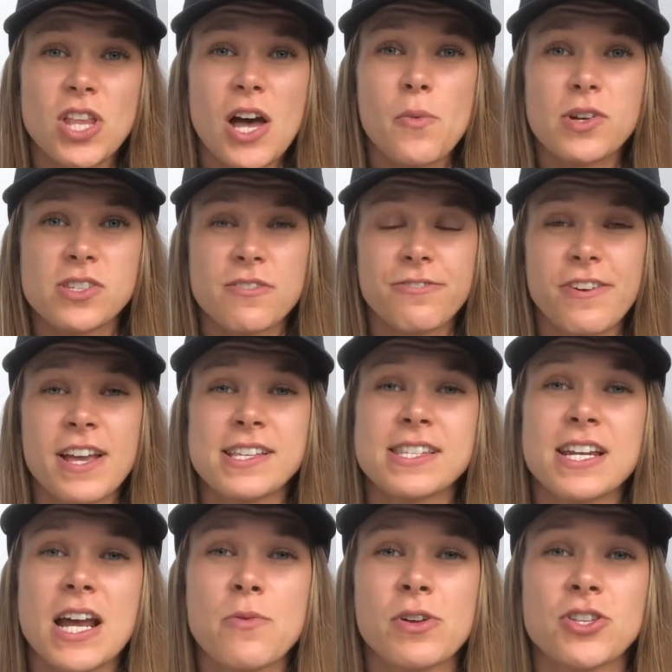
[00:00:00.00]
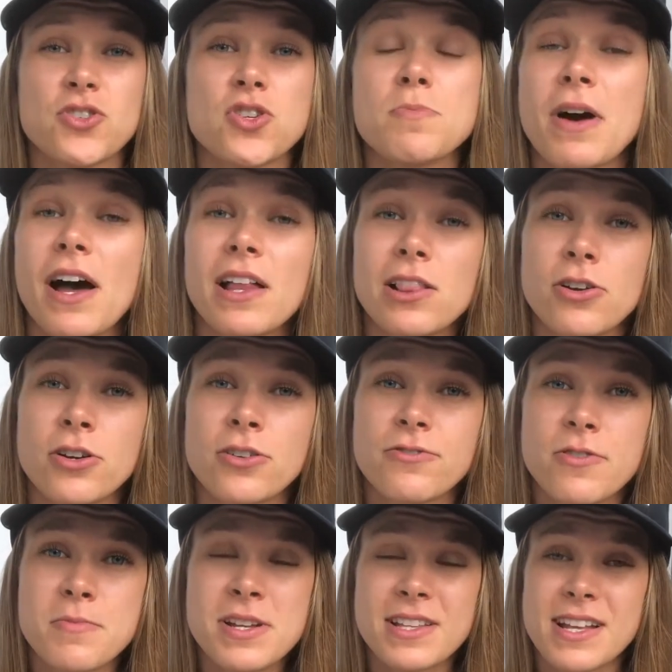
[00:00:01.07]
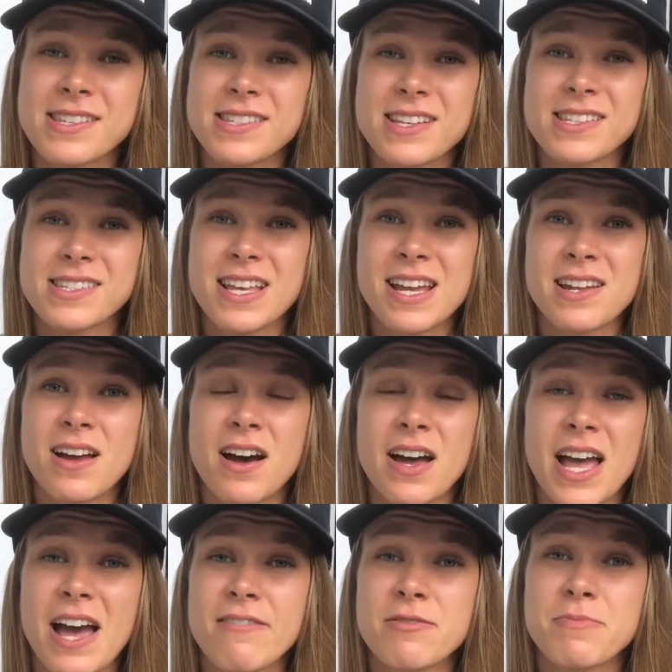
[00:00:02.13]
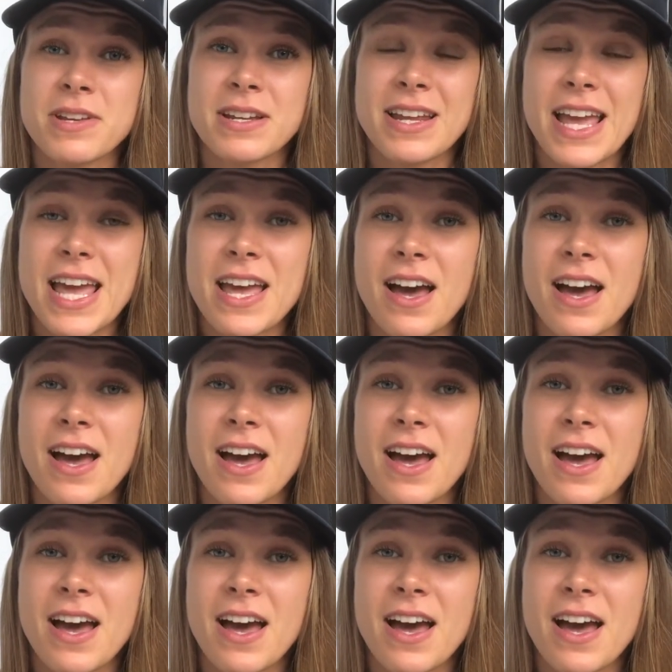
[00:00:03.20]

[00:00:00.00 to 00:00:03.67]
that was a phase that I went through, but I learned from it, and since then I haven't been